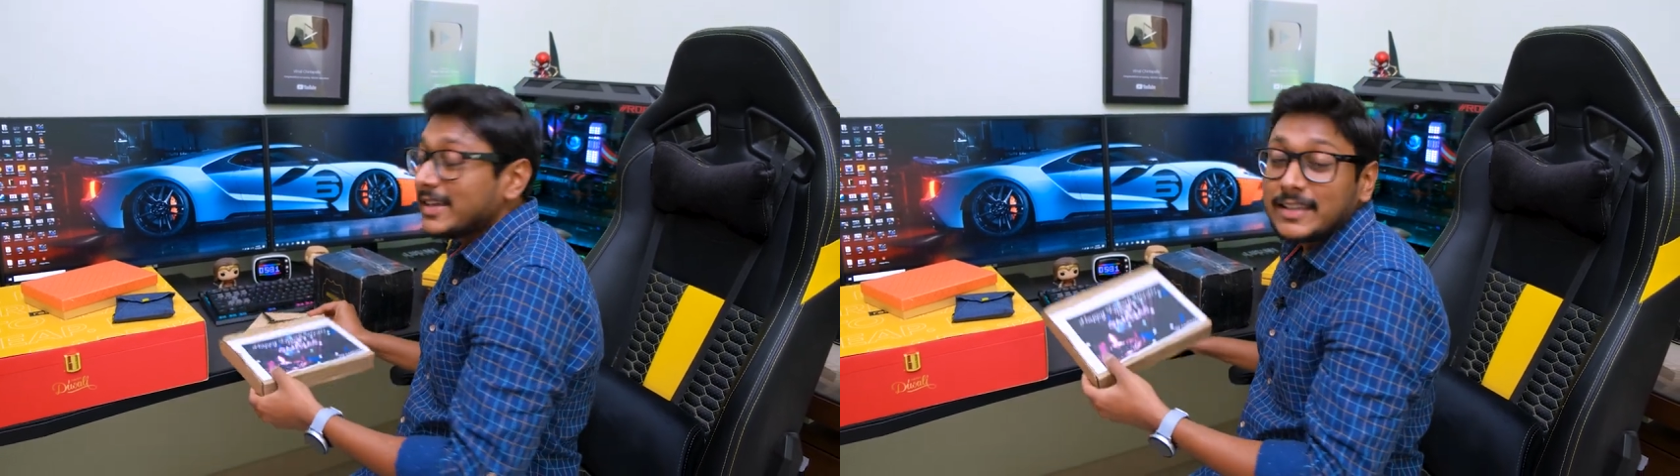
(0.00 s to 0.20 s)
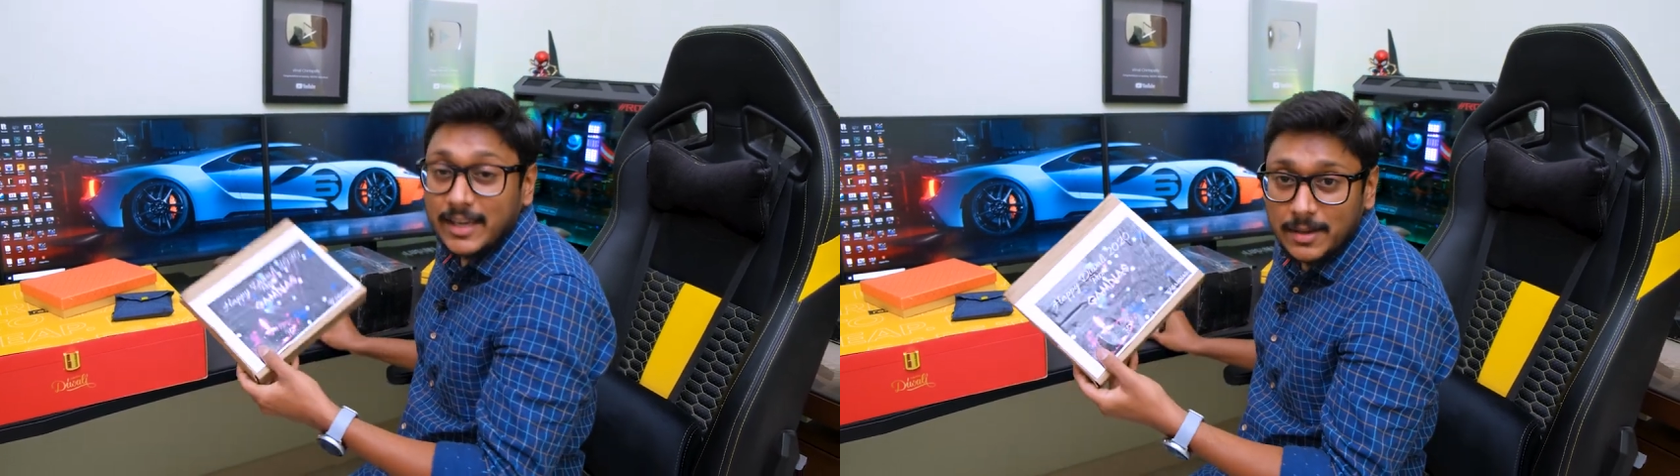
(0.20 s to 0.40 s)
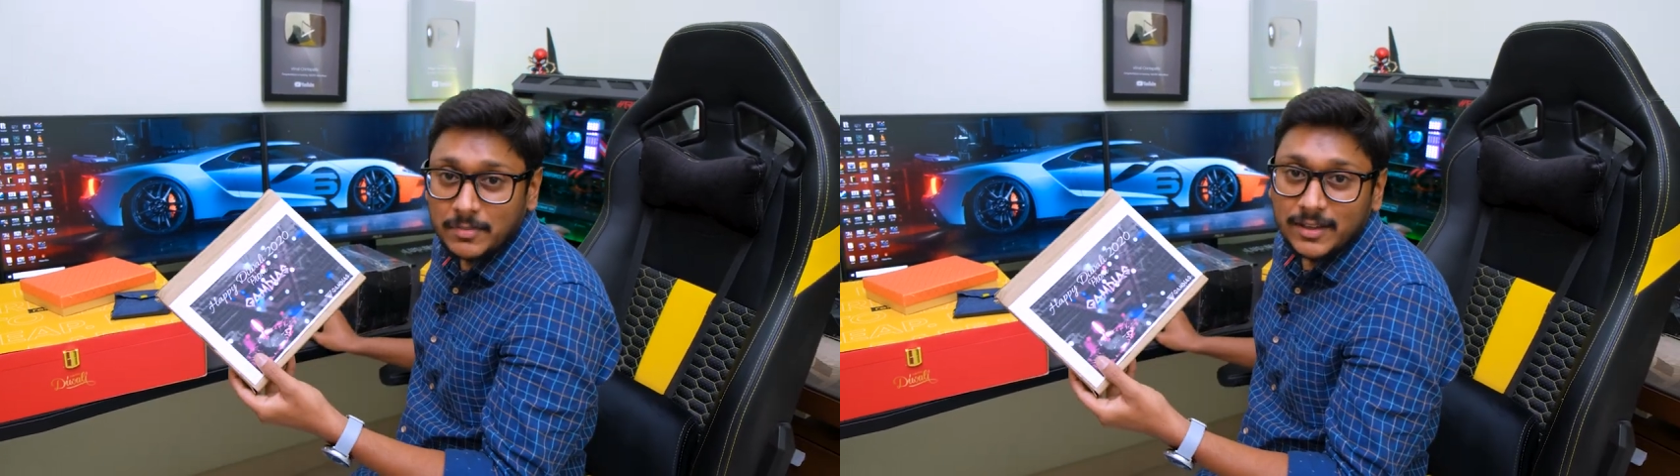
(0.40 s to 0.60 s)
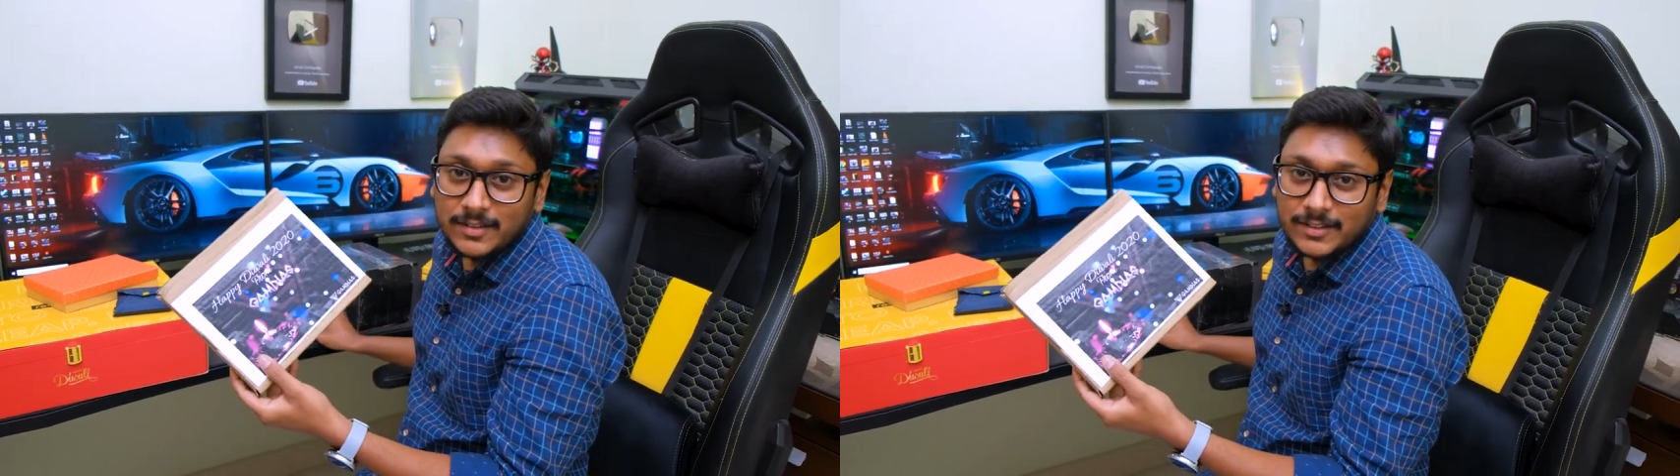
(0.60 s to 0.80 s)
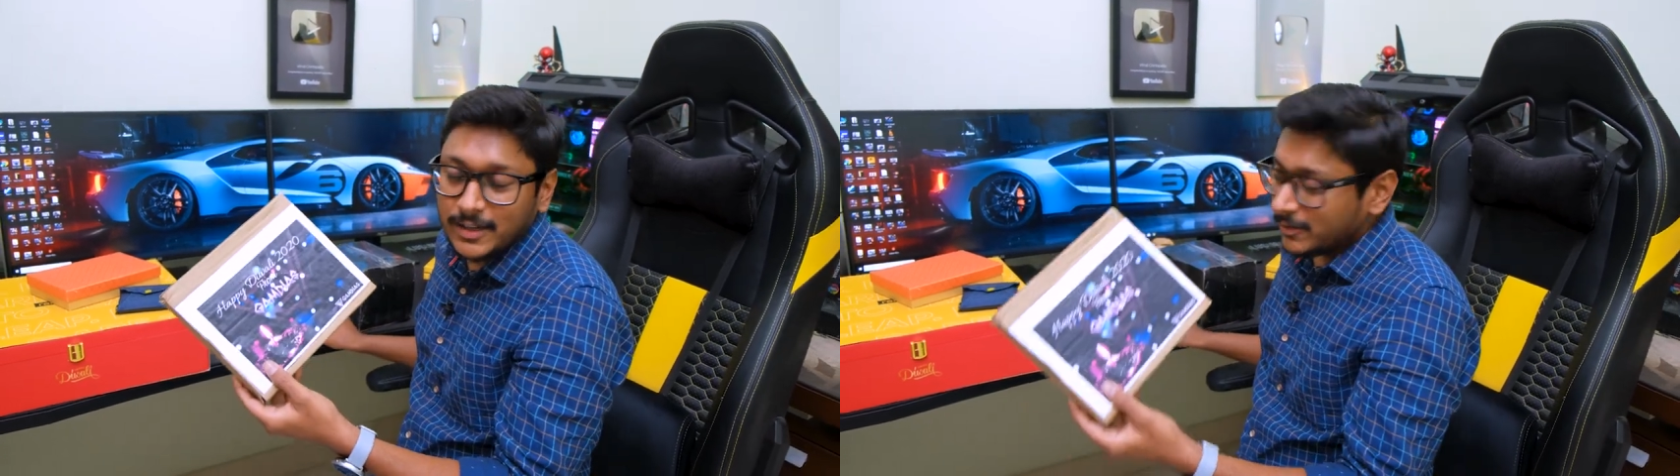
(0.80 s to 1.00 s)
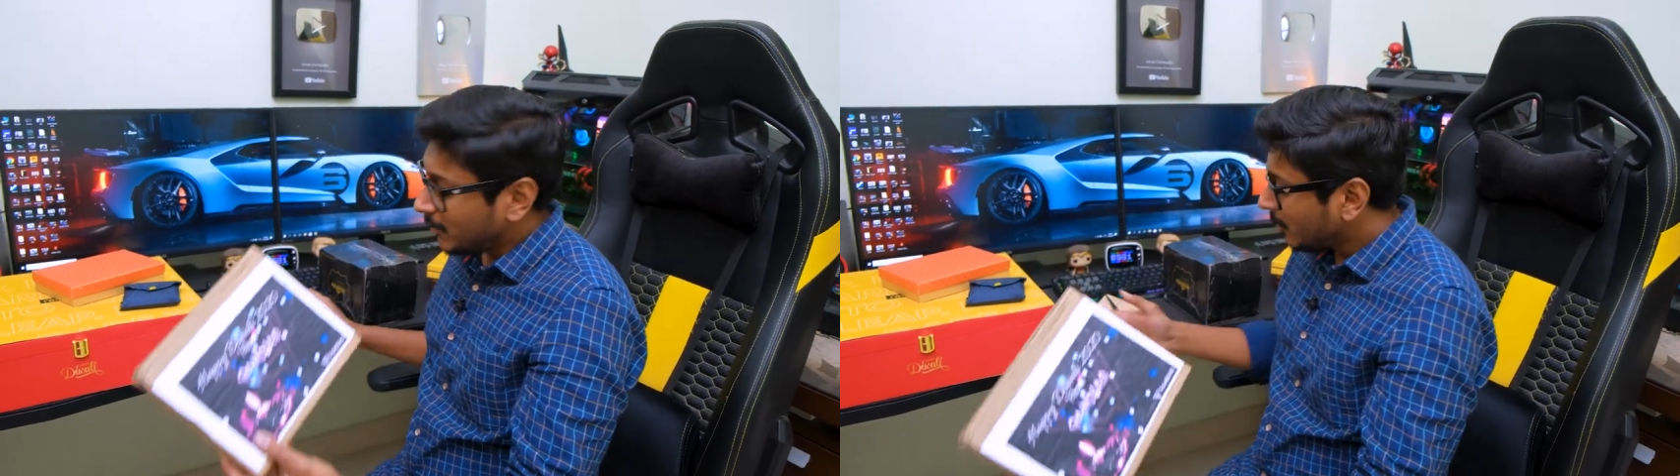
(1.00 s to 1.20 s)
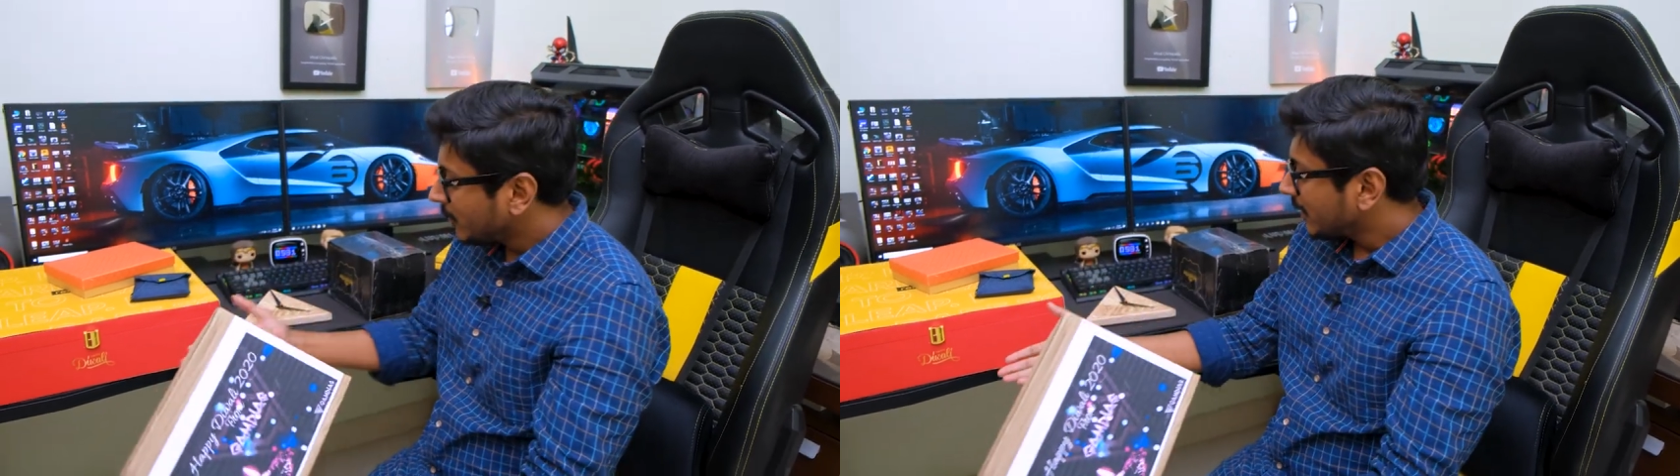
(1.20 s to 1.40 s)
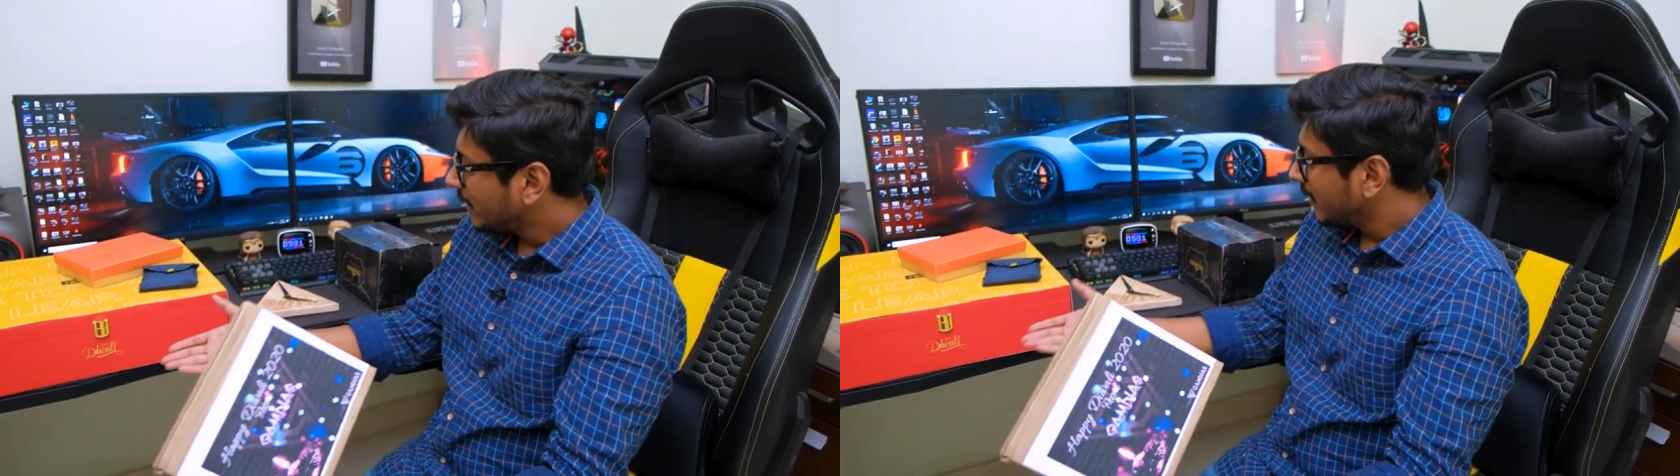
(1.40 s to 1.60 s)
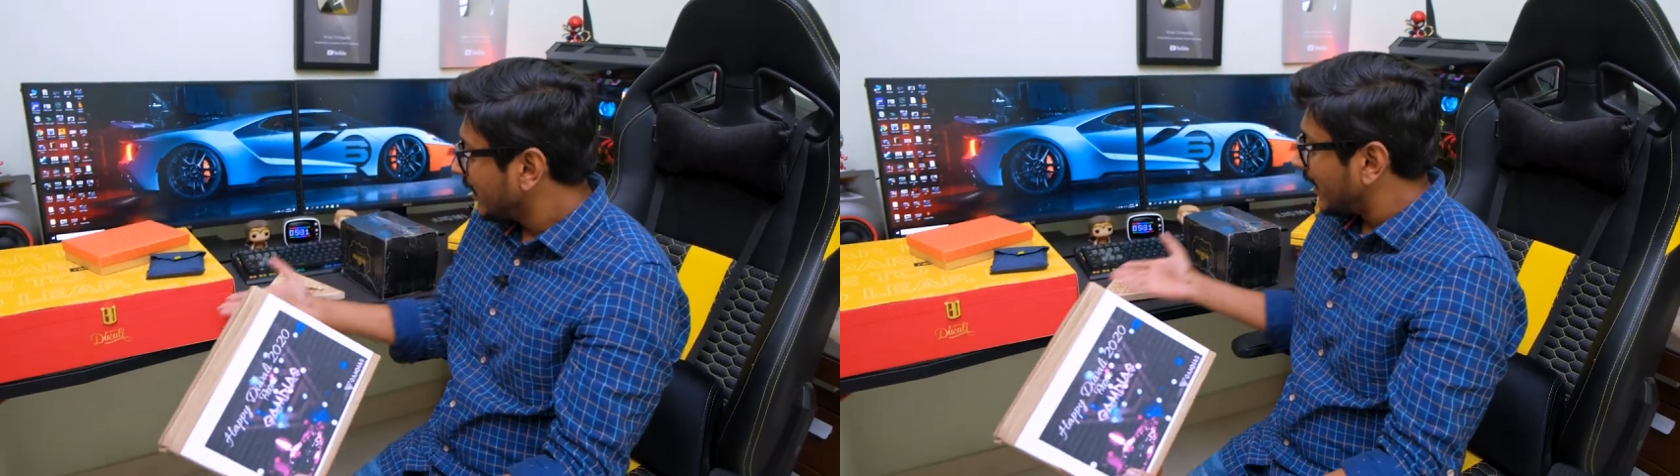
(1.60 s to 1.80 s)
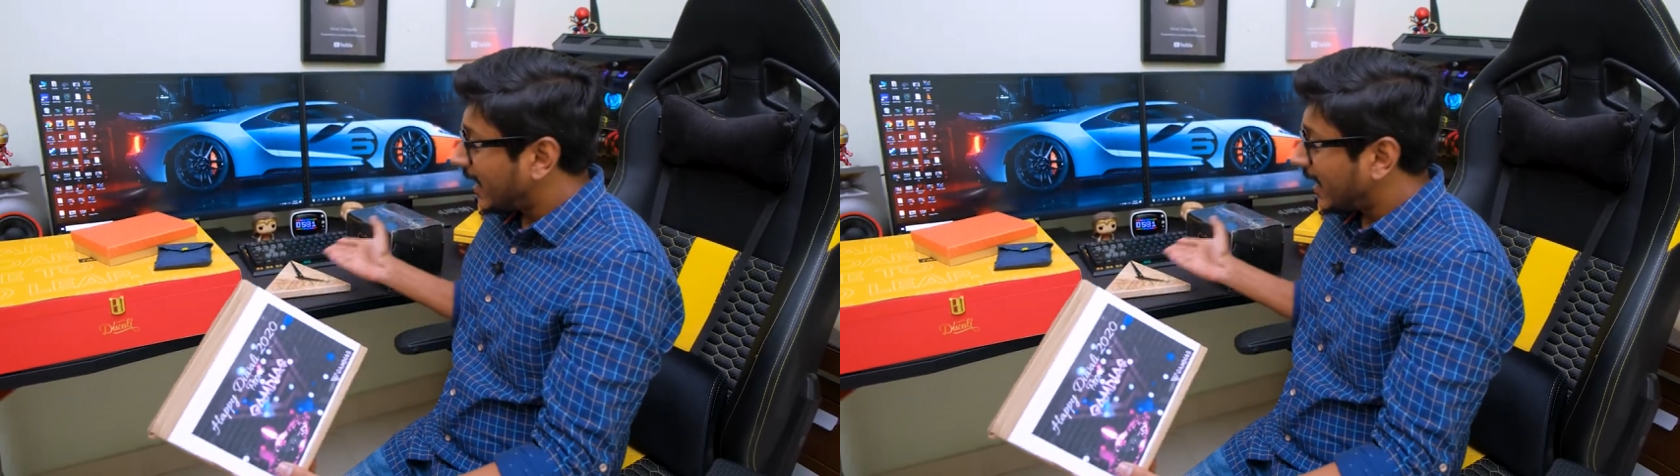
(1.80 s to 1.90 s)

GameDS, guys. You know the